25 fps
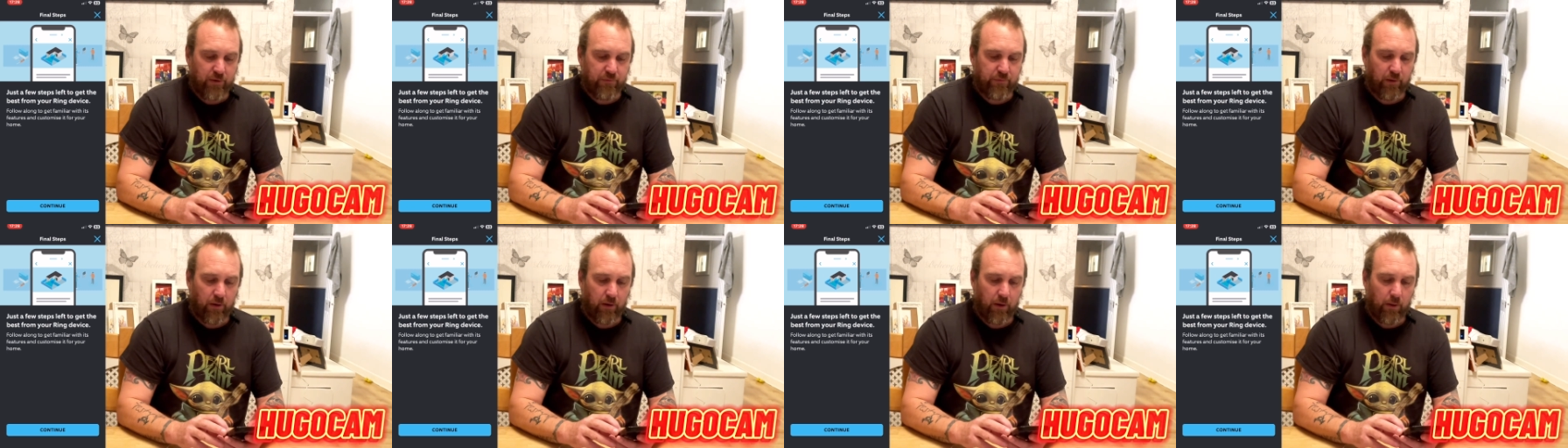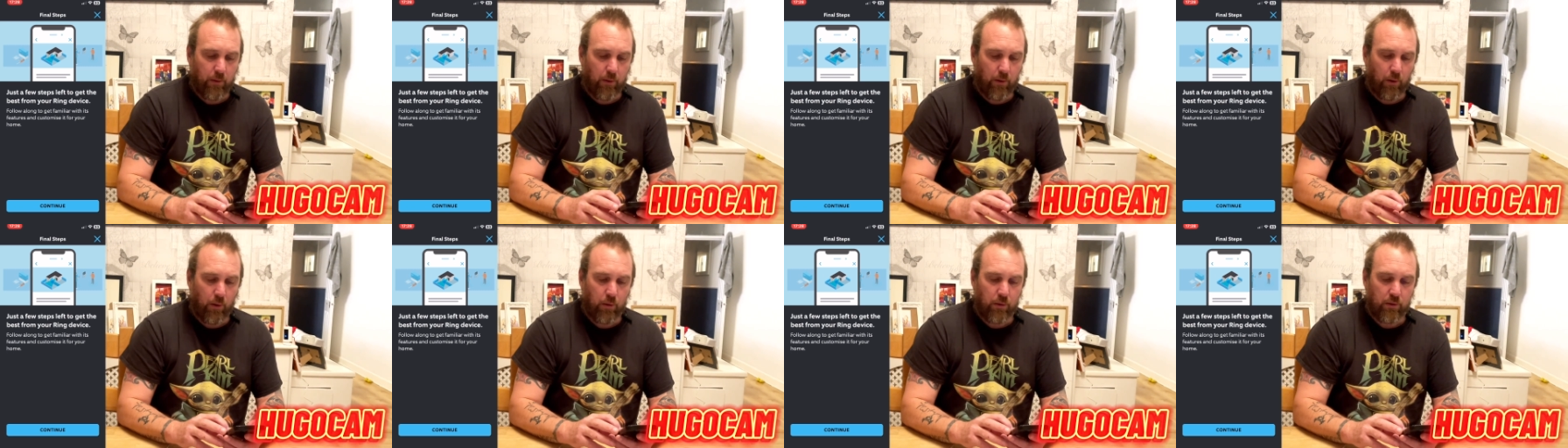Follow
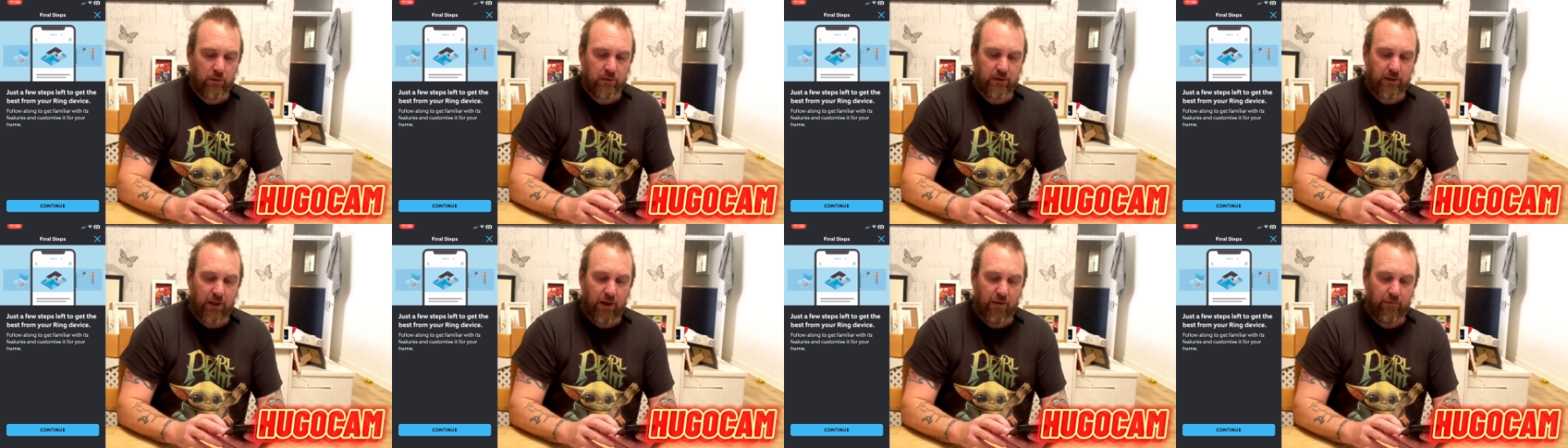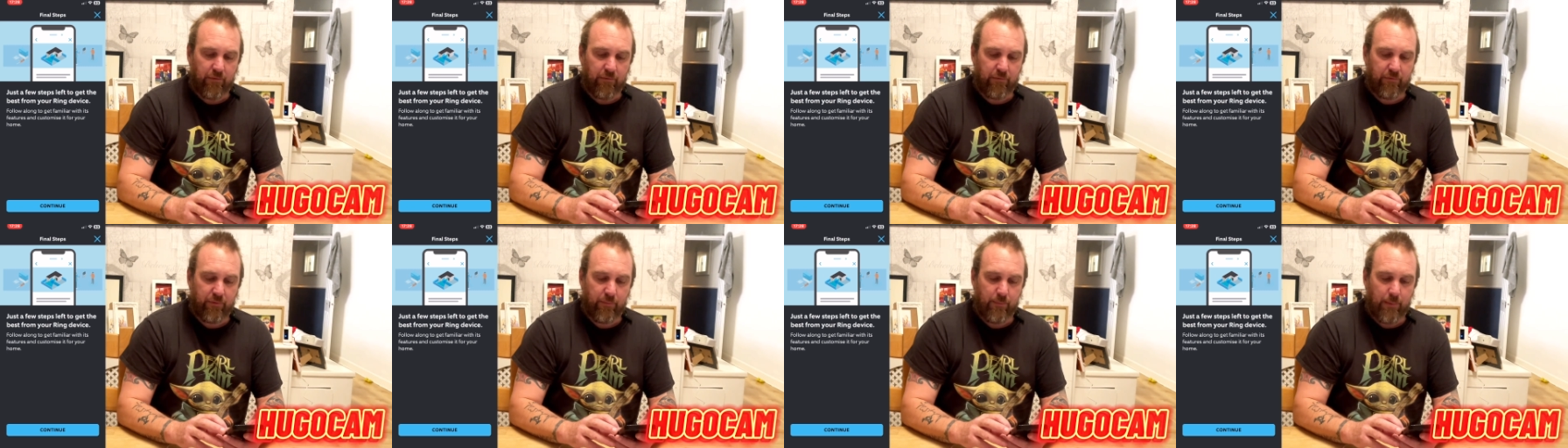along to
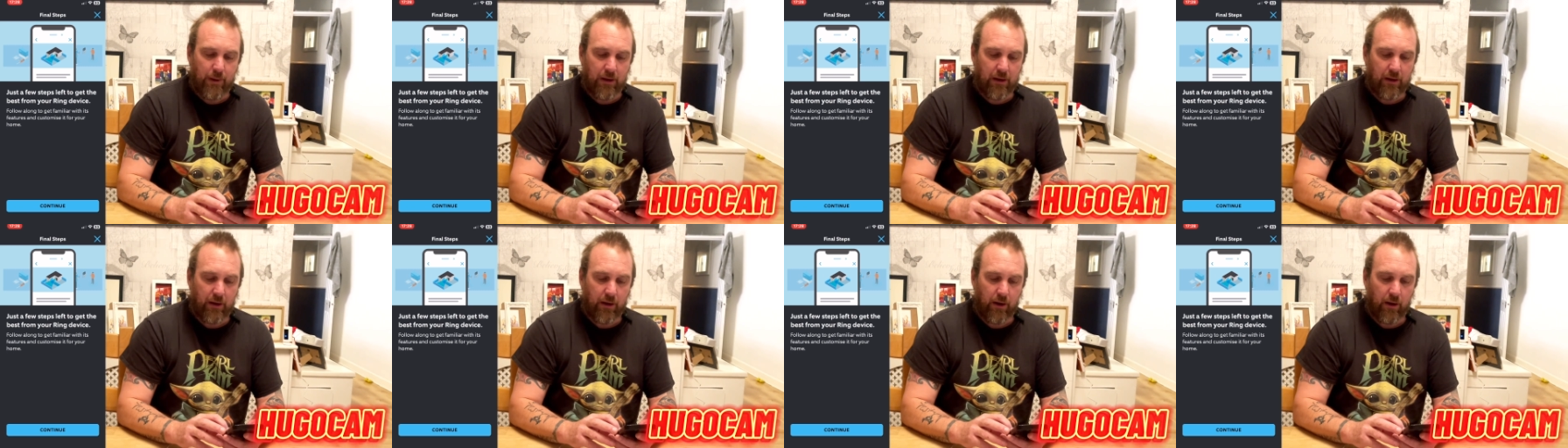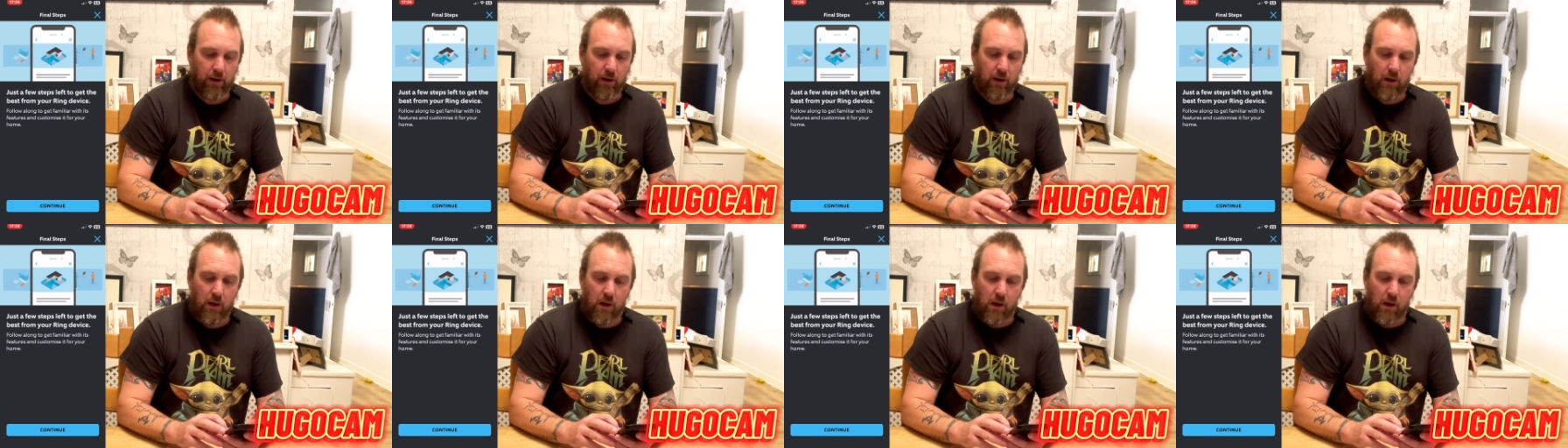get familiar